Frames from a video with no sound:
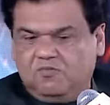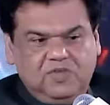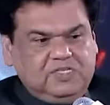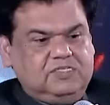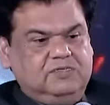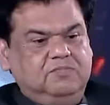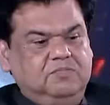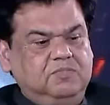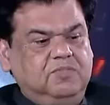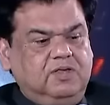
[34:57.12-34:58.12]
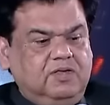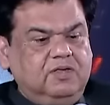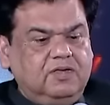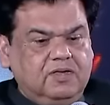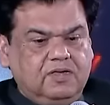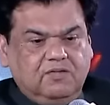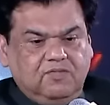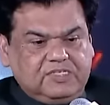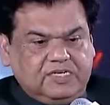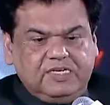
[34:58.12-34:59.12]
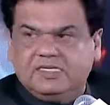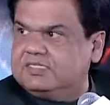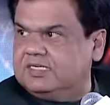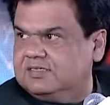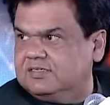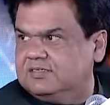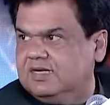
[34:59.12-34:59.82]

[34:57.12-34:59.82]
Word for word: which which reads it